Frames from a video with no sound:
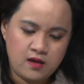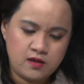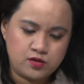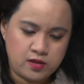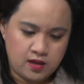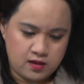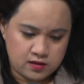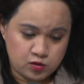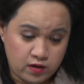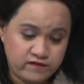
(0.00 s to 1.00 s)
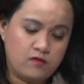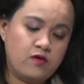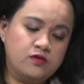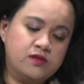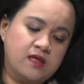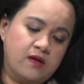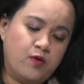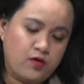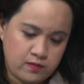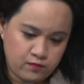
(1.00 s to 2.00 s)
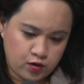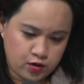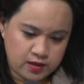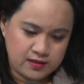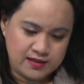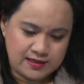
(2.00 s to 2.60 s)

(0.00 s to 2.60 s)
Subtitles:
12-year-old Singaporean boy